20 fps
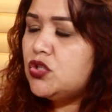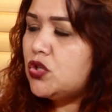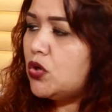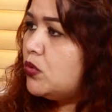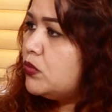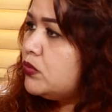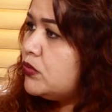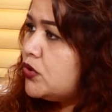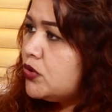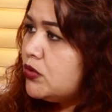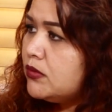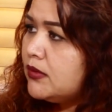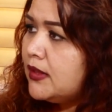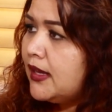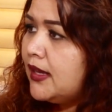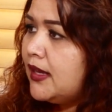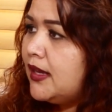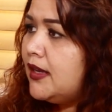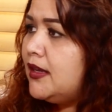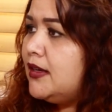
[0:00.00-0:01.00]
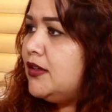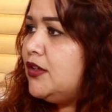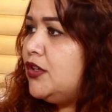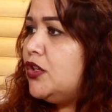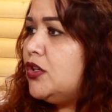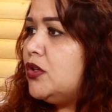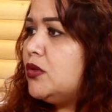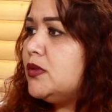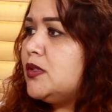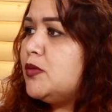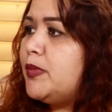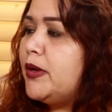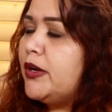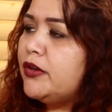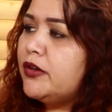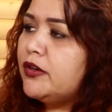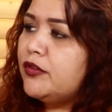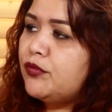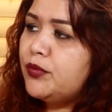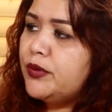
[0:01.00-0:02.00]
Don't do that. You know, it's better if